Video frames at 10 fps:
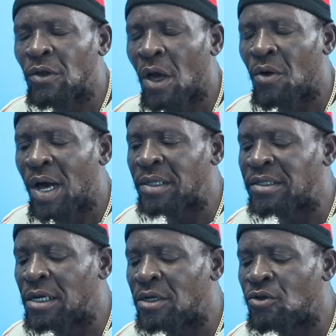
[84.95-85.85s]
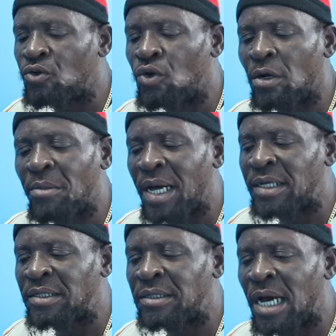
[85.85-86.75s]
I want to tell you the old man
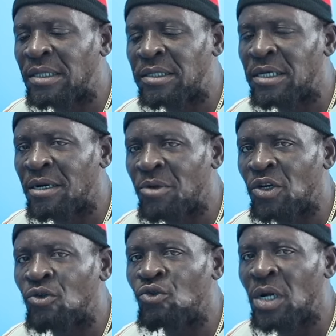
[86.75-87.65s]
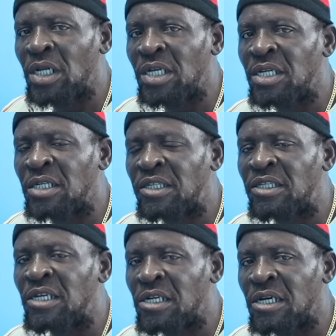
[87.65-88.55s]
is not here, but the old lady is still